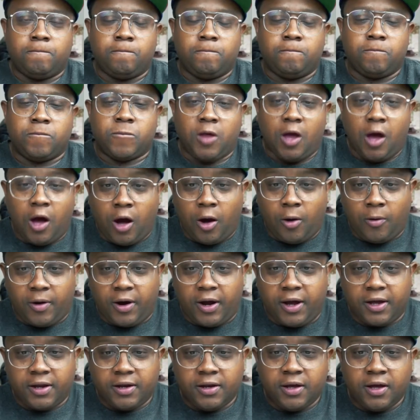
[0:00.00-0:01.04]
All
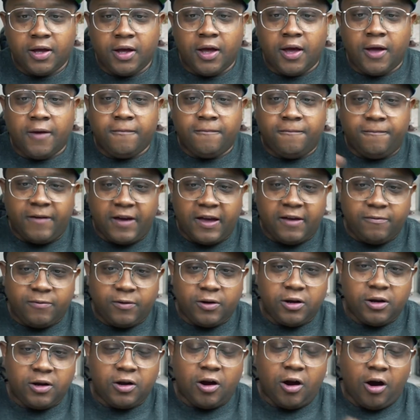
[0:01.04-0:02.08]
right,
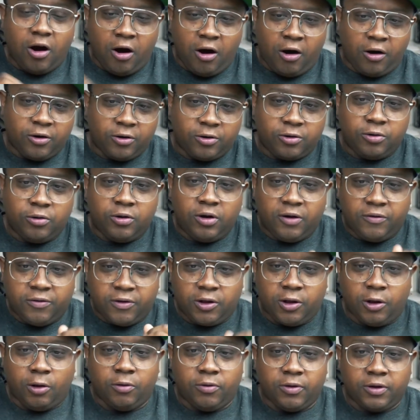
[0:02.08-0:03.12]
favorite article of
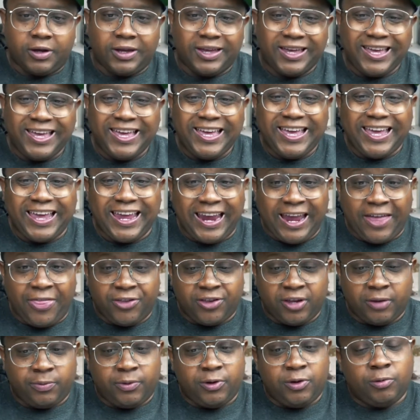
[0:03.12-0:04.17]
clothing. It's
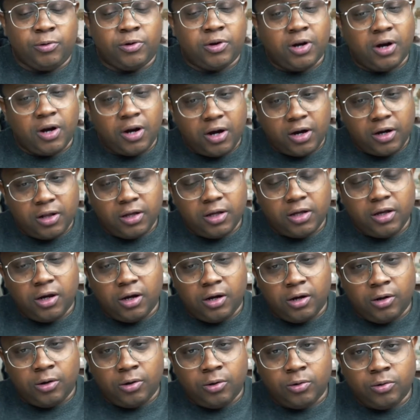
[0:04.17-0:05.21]
something you currently
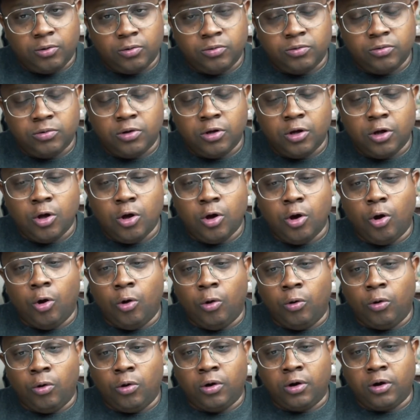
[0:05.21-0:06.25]
own,
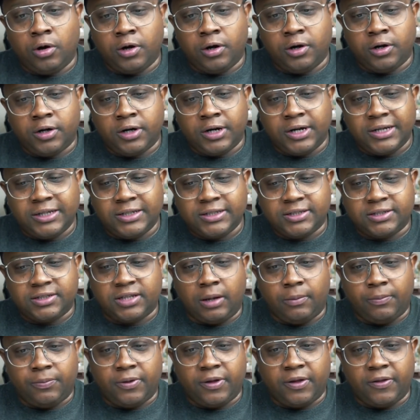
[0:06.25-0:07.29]
or
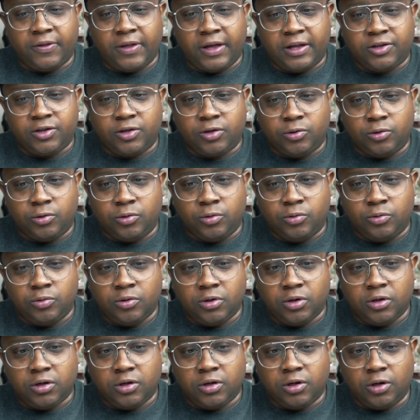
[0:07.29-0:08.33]
something that you know,
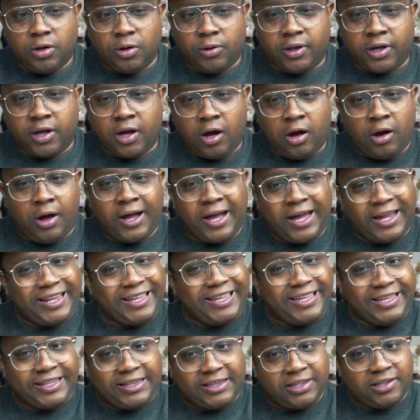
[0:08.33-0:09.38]
like, oh, I gotta
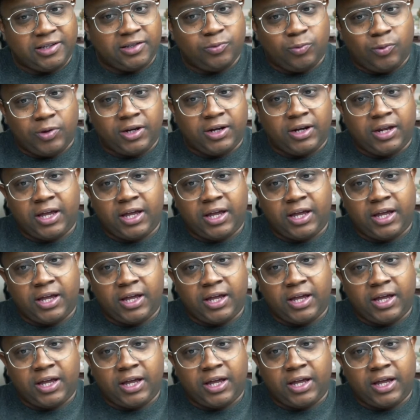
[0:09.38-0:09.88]
get this one day.